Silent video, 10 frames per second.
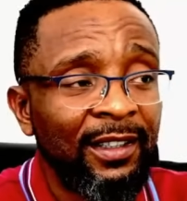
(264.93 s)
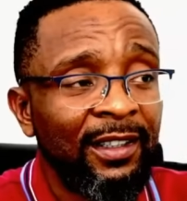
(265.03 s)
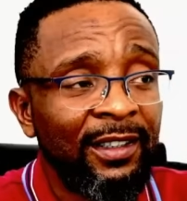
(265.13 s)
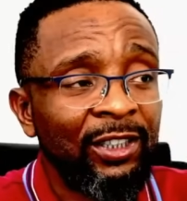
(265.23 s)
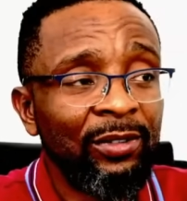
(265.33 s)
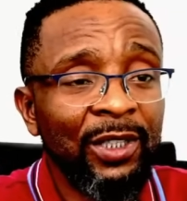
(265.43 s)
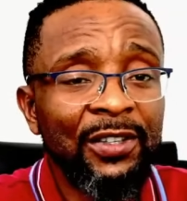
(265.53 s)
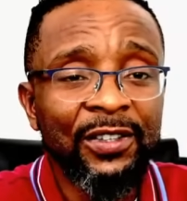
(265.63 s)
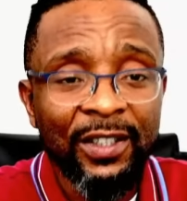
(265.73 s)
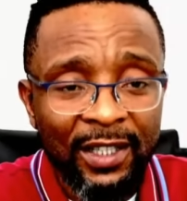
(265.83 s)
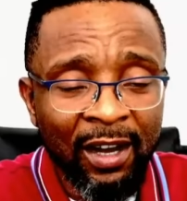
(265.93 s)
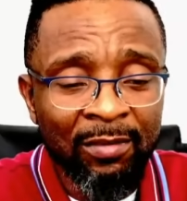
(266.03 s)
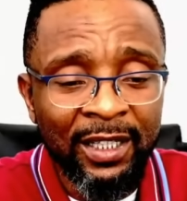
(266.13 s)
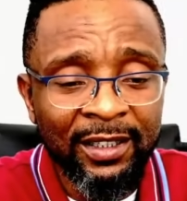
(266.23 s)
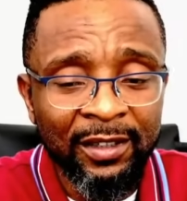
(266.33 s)
you will see how
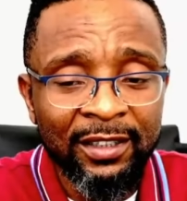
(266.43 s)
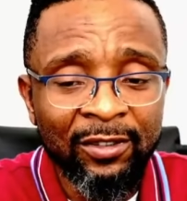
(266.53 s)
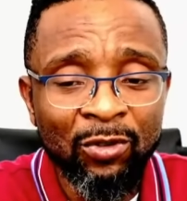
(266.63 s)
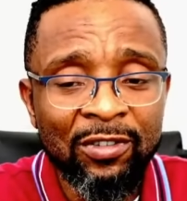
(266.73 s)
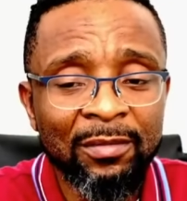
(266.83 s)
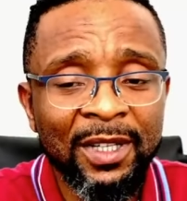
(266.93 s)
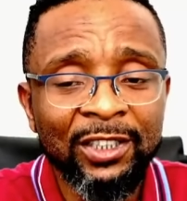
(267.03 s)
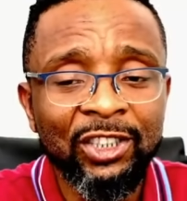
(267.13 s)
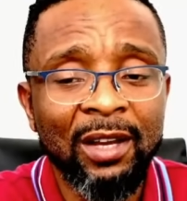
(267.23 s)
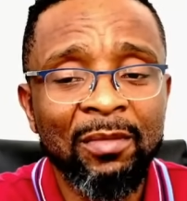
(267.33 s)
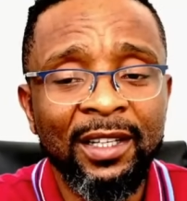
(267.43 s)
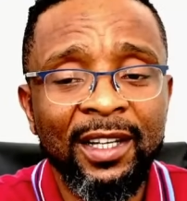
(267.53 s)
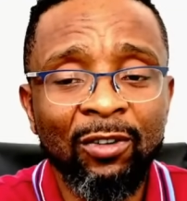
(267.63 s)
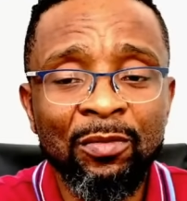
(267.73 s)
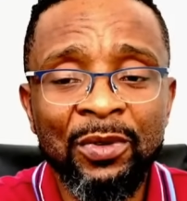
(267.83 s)
many local government chairmen that
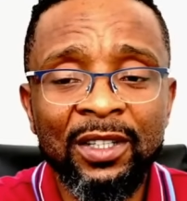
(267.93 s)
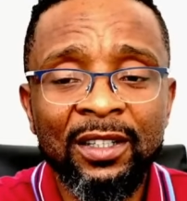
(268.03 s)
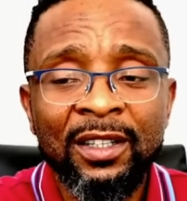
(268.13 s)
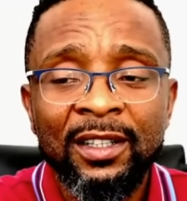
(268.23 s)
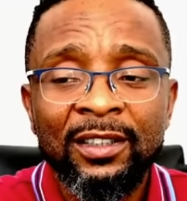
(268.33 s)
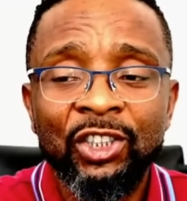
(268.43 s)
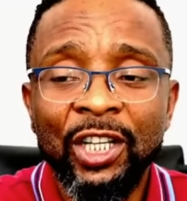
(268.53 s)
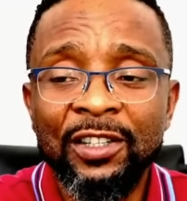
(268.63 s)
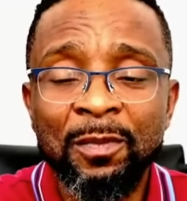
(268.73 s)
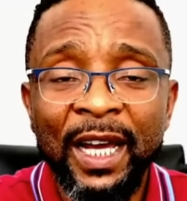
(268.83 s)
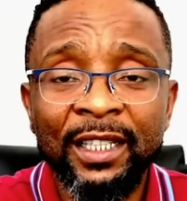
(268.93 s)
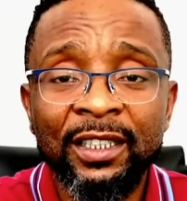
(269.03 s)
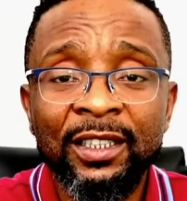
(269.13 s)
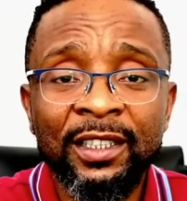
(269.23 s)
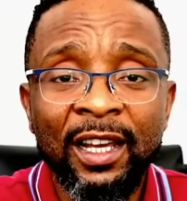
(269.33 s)
will be chased by the
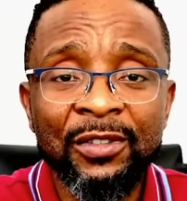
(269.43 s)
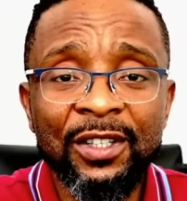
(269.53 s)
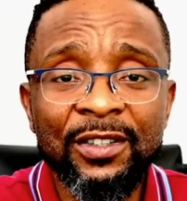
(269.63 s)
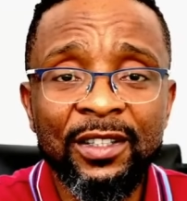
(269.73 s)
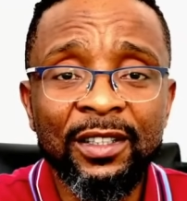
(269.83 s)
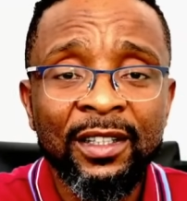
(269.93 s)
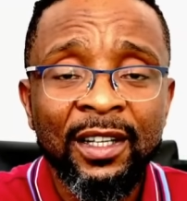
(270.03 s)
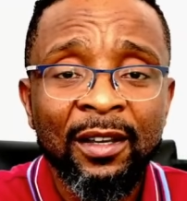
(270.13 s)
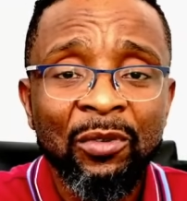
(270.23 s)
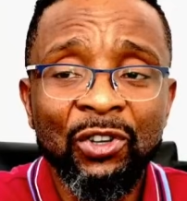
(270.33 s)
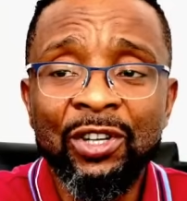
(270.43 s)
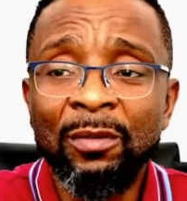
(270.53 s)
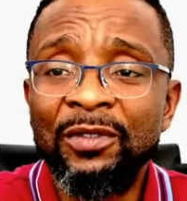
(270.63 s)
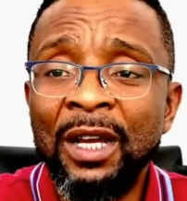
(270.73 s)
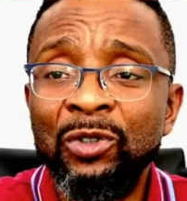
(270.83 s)
EFCC. Because some of
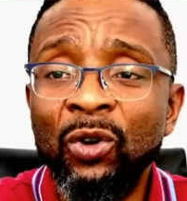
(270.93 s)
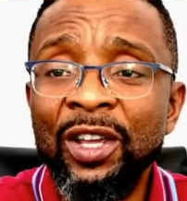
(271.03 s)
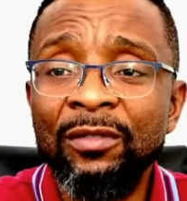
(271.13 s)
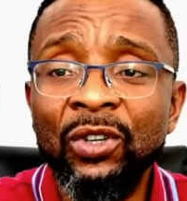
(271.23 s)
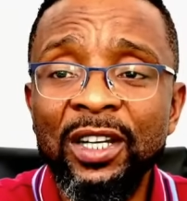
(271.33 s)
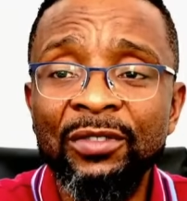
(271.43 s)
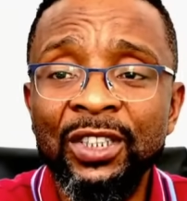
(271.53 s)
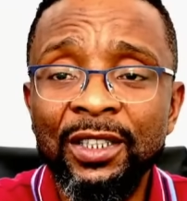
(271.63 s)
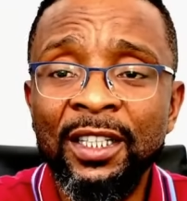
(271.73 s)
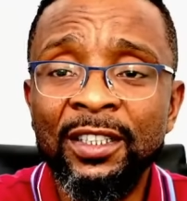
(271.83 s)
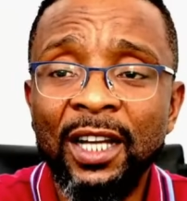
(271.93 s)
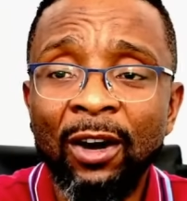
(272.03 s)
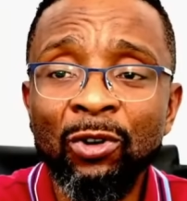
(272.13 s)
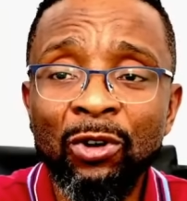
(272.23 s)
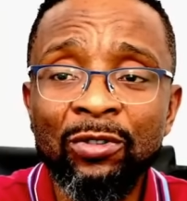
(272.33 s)
them don't even live in, the, in their
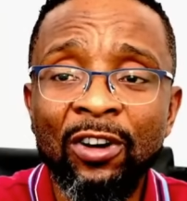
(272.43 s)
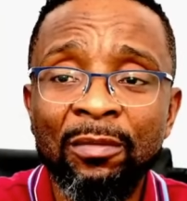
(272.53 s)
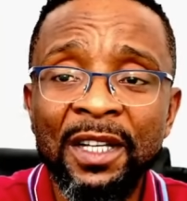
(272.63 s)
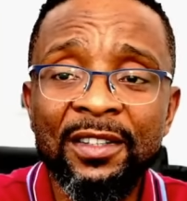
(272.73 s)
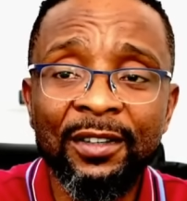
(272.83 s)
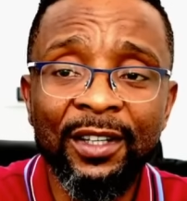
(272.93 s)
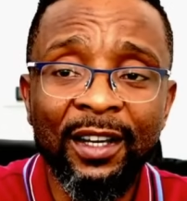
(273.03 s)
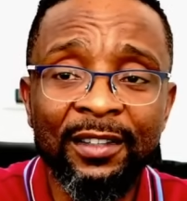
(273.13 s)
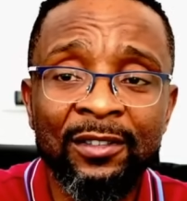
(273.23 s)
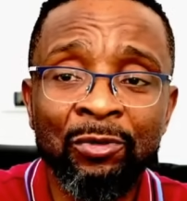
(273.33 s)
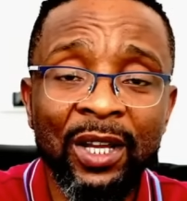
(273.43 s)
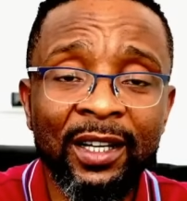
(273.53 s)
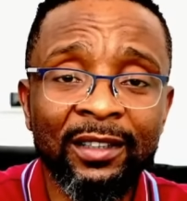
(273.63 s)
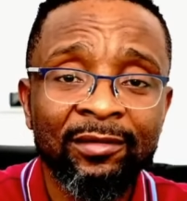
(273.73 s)
own local government areas. Really?